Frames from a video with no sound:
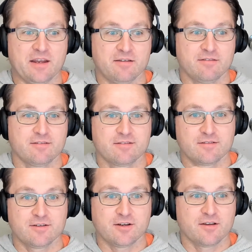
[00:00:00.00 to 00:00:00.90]
And
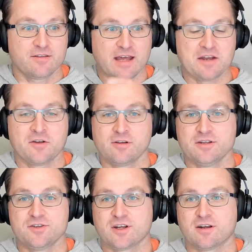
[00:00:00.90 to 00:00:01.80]
then, that
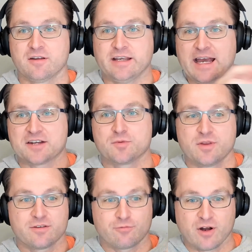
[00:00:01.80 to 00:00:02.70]
knowledge can only
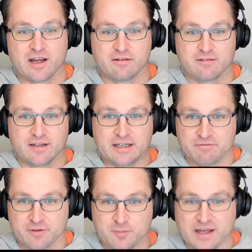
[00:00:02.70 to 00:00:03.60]
act with the right
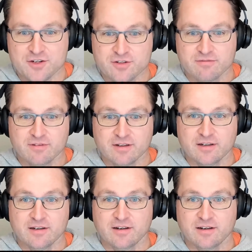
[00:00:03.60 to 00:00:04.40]
information